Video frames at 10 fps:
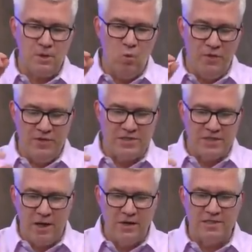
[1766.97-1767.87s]
What this
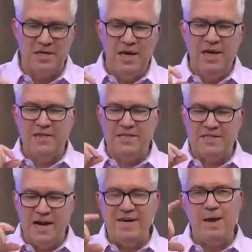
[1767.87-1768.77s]
does is
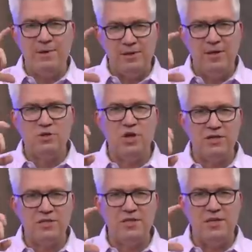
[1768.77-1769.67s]
it dynamically
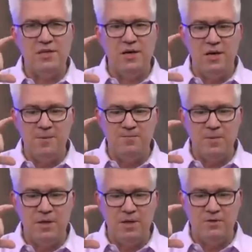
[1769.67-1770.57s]
adjusts the,
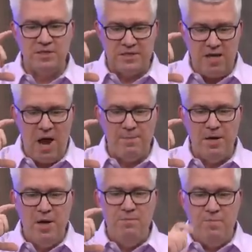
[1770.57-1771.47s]
um, uh, the stop
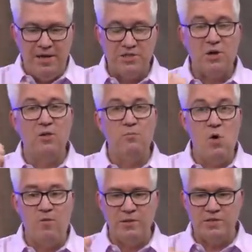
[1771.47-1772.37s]
based on the movement.